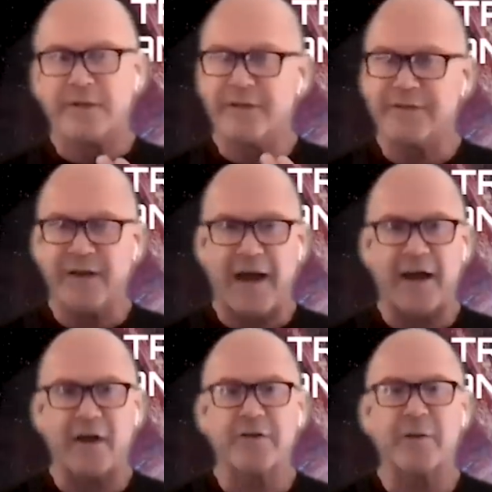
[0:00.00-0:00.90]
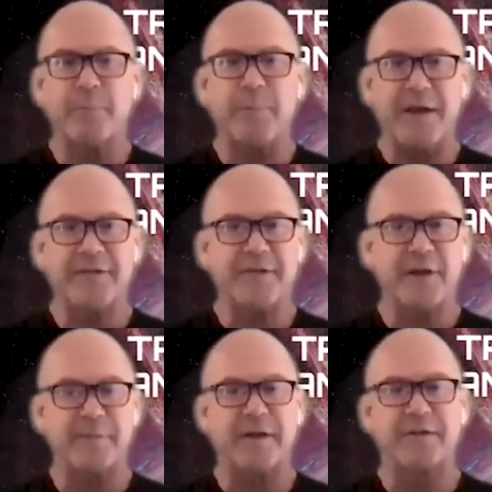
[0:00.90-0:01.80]
Desire to be
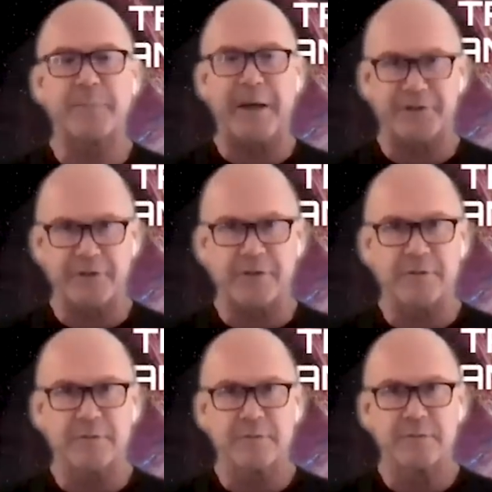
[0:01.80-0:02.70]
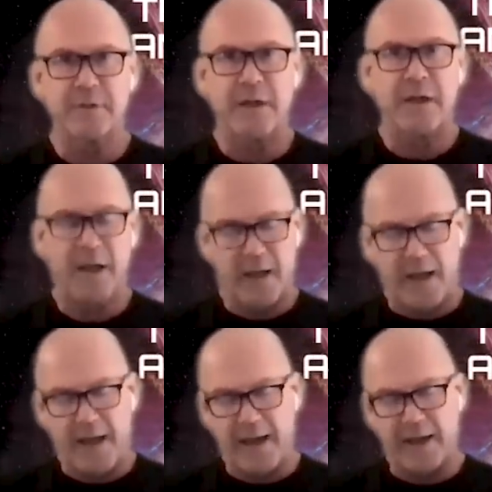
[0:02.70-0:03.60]
something special.
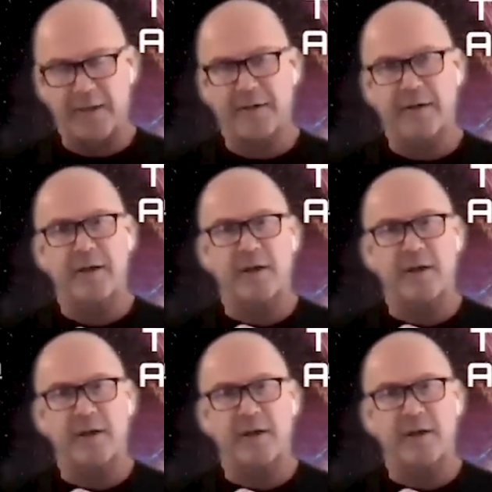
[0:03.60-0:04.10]
And